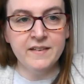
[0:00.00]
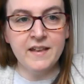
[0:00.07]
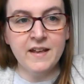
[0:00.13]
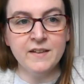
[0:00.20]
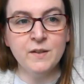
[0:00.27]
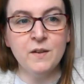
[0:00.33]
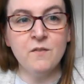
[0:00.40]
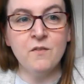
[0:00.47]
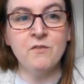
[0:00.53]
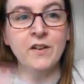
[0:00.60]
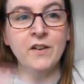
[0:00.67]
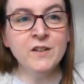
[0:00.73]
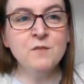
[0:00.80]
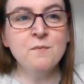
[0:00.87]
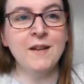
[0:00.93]
So that's
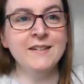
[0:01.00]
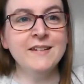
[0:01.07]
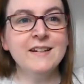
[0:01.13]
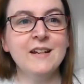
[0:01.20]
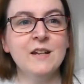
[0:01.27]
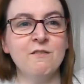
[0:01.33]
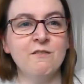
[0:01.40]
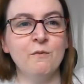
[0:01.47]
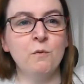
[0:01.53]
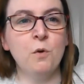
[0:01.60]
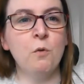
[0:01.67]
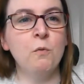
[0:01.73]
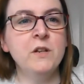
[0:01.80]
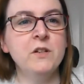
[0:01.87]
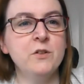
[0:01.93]
fundamentally
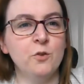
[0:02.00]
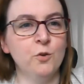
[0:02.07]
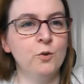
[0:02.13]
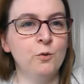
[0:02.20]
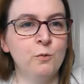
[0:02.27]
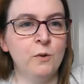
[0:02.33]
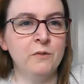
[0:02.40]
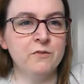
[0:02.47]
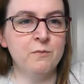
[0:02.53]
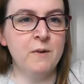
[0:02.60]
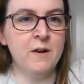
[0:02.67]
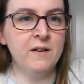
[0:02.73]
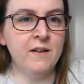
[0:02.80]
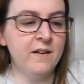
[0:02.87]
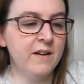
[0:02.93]
what we should all want
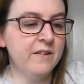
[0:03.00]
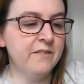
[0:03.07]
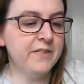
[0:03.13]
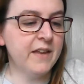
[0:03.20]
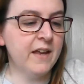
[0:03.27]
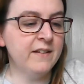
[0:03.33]
from our lives.